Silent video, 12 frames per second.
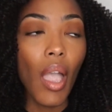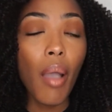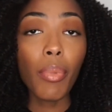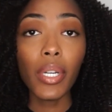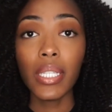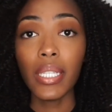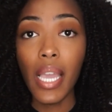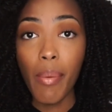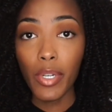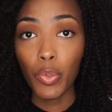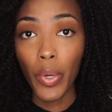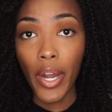I'm gonna see how
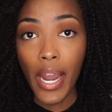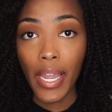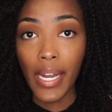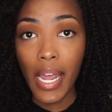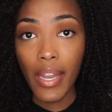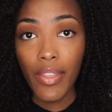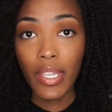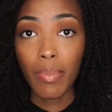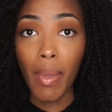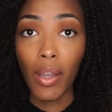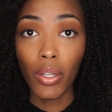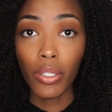much wear I get out of this.
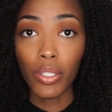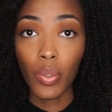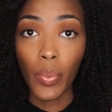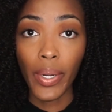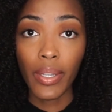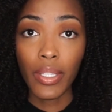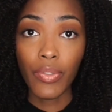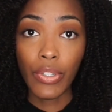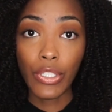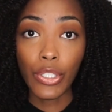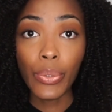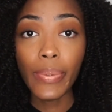My goal is to wear this
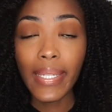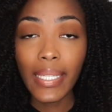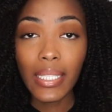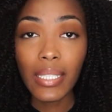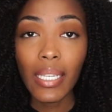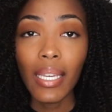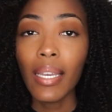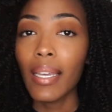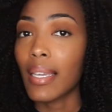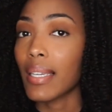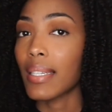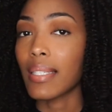for 2 weeks
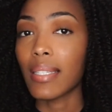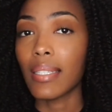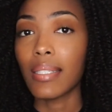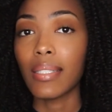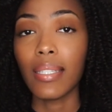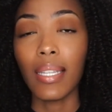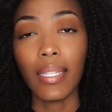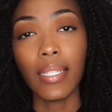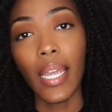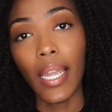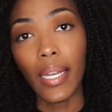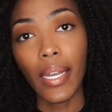and then
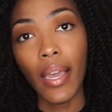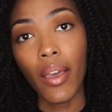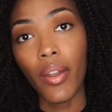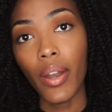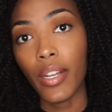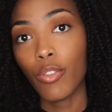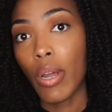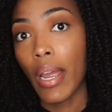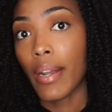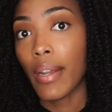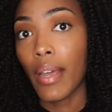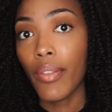take it down and try
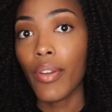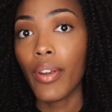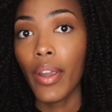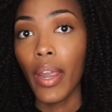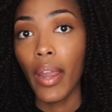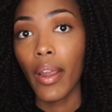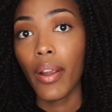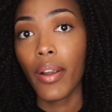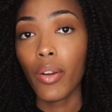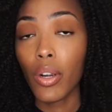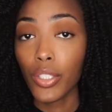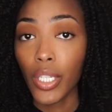another
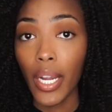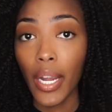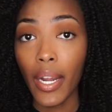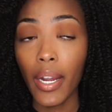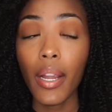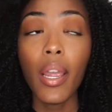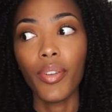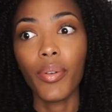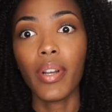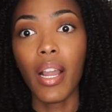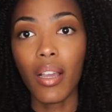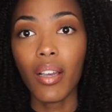hair, crochet hair. If you
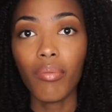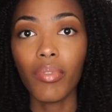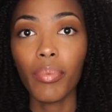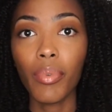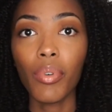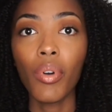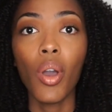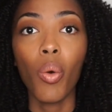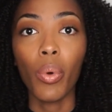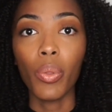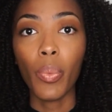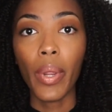are not comfortable
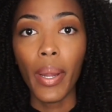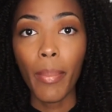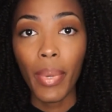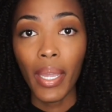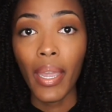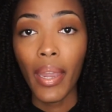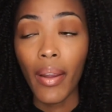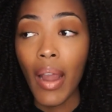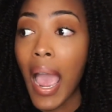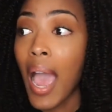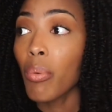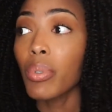with wearing big hair,
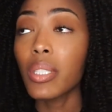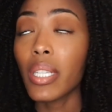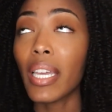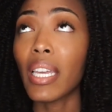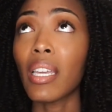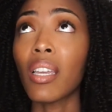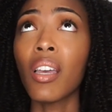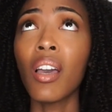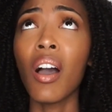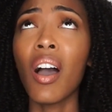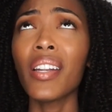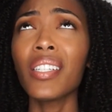I would say
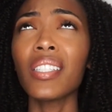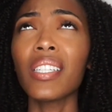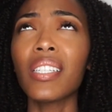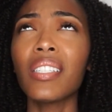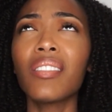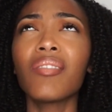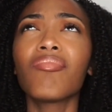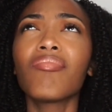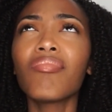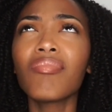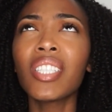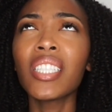honestly
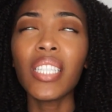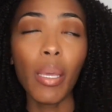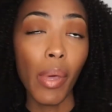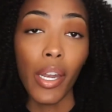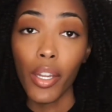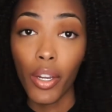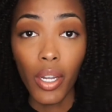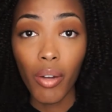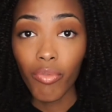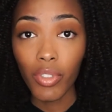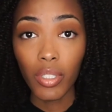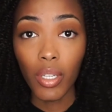just step out of your
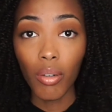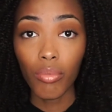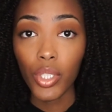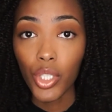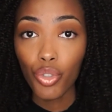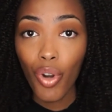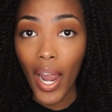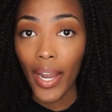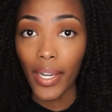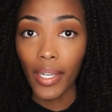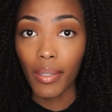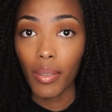comfort zone, just try
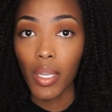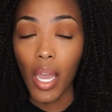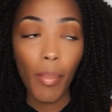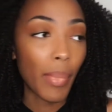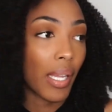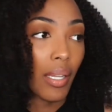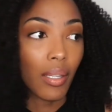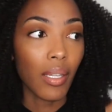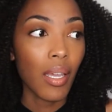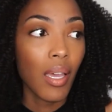it. I mean,